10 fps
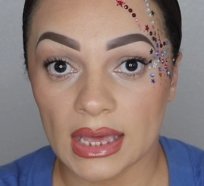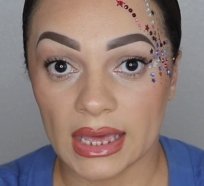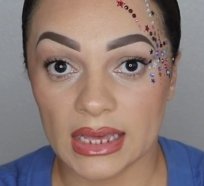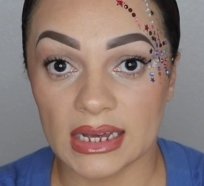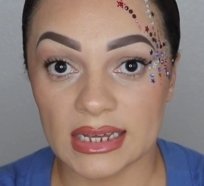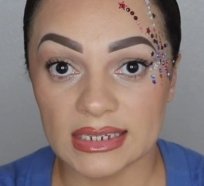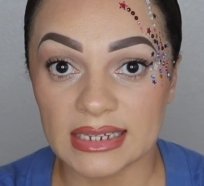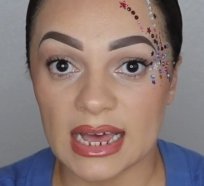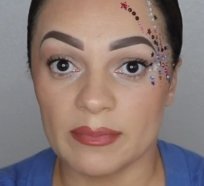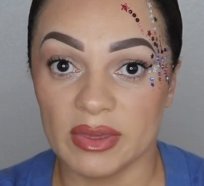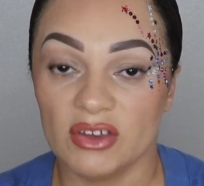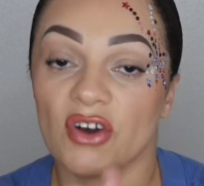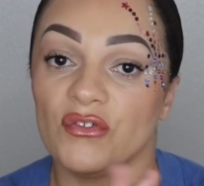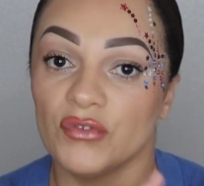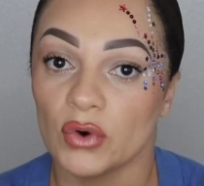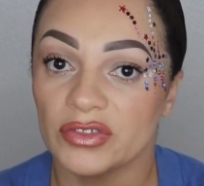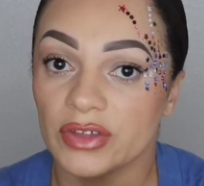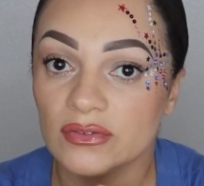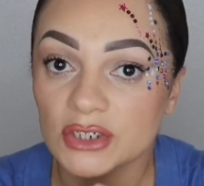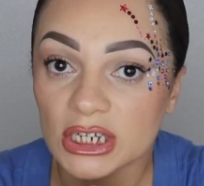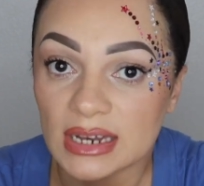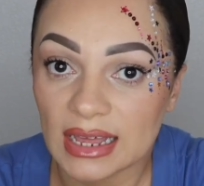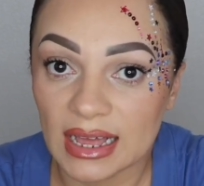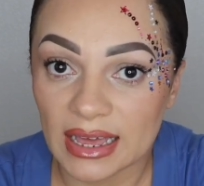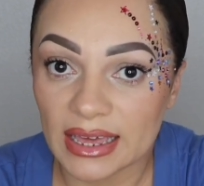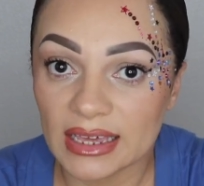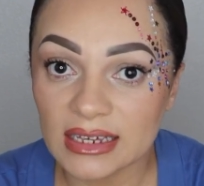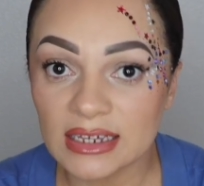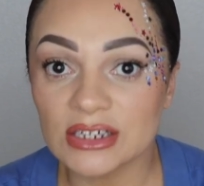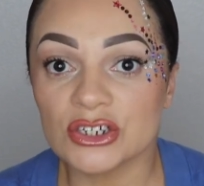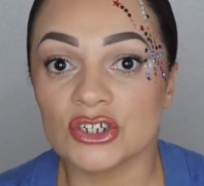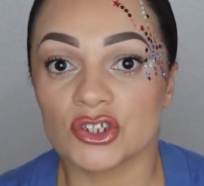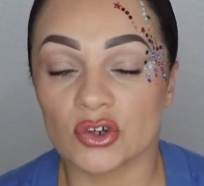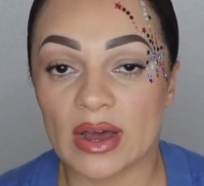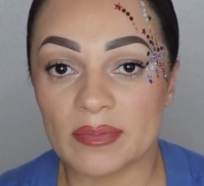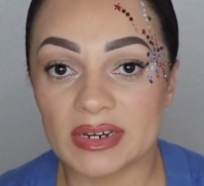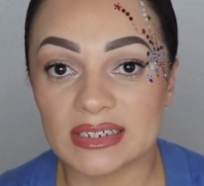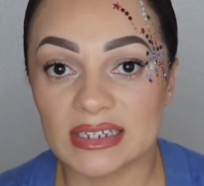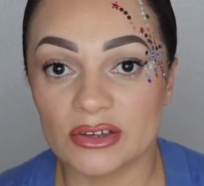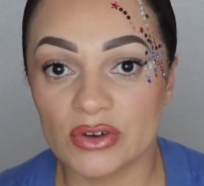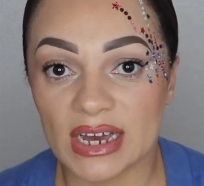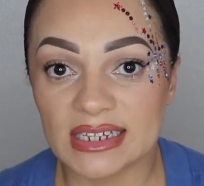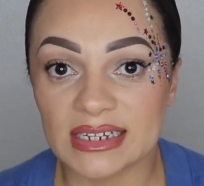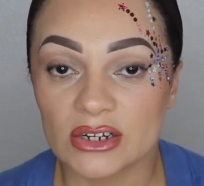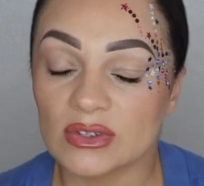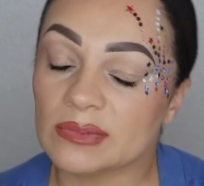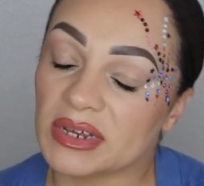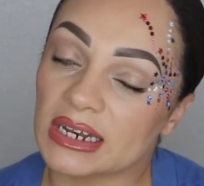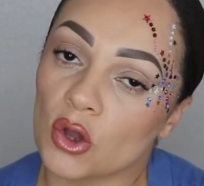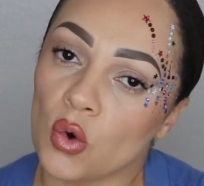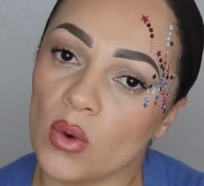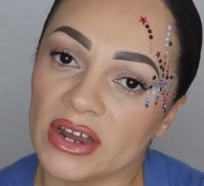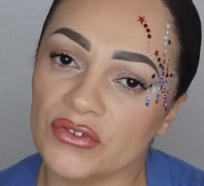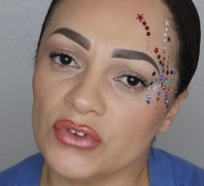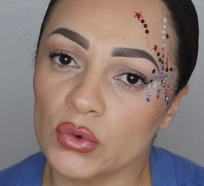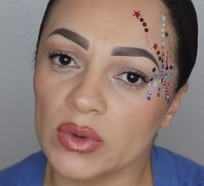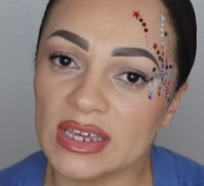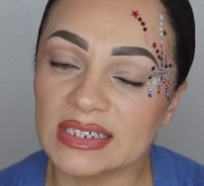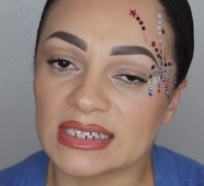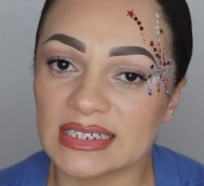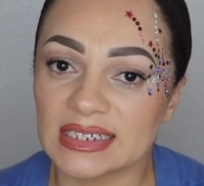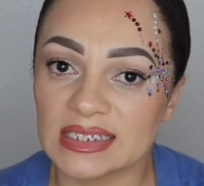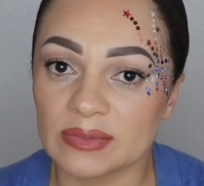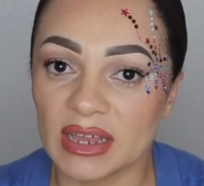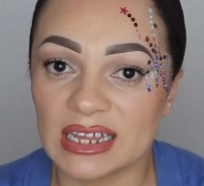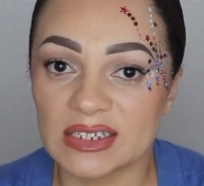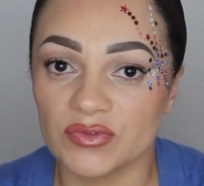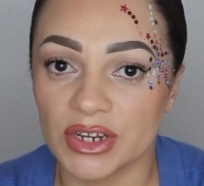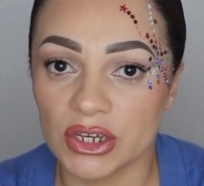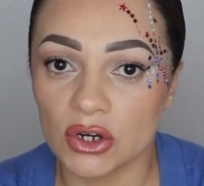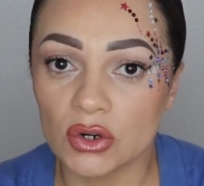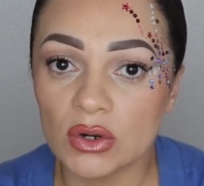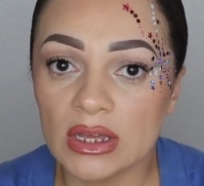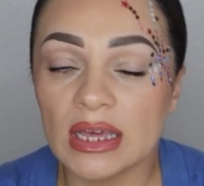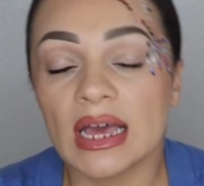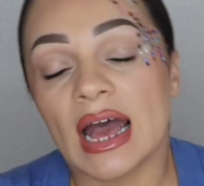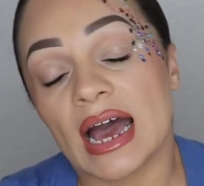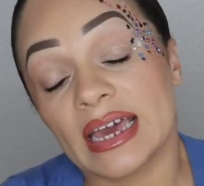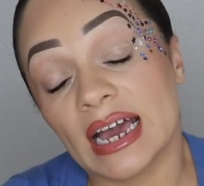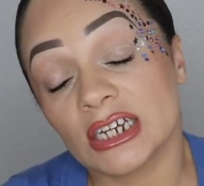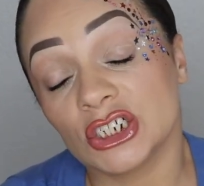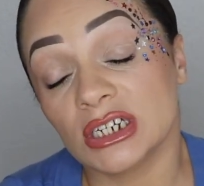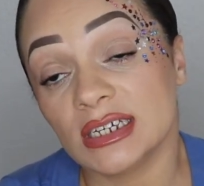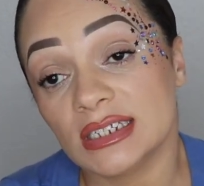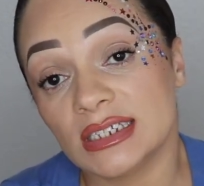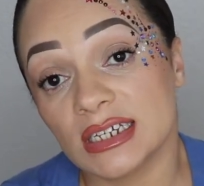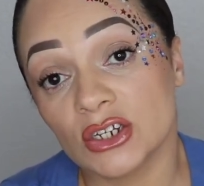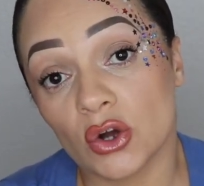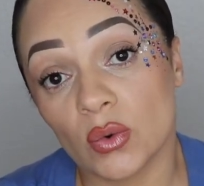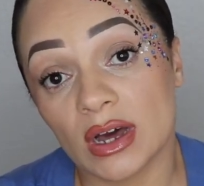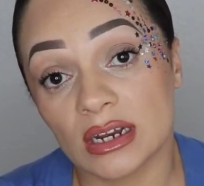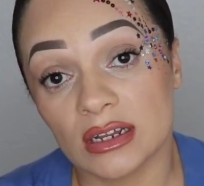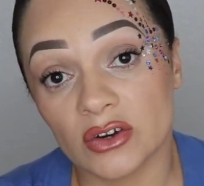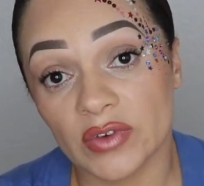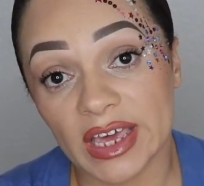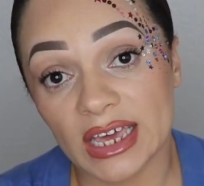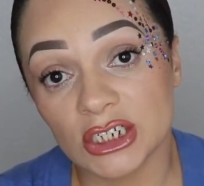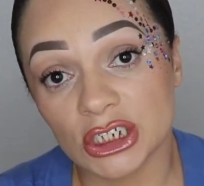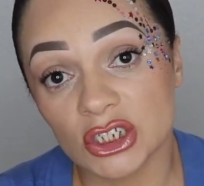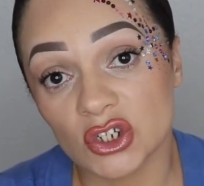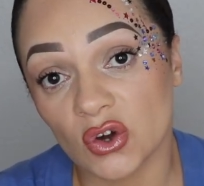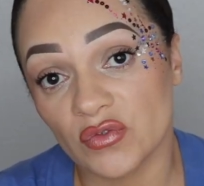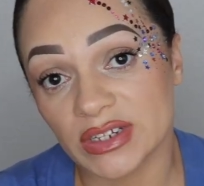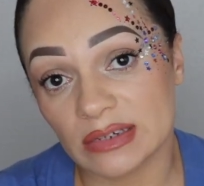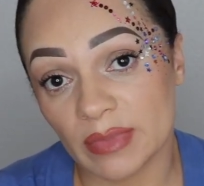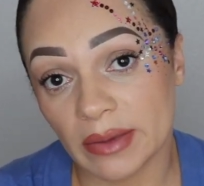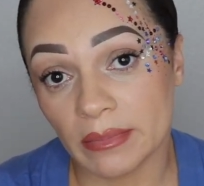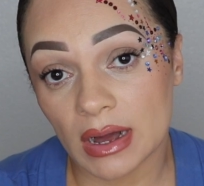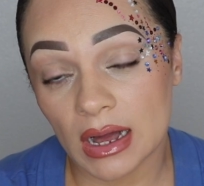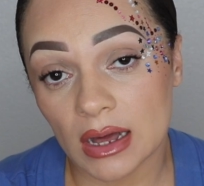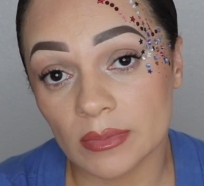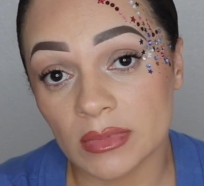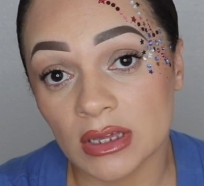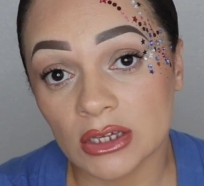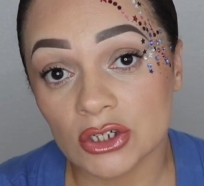Hey guys, happy 4th of July. So happy to see you guys. I know it's been quite a few weeks since my last video. I actually did go on a little vacation to go visit my mom.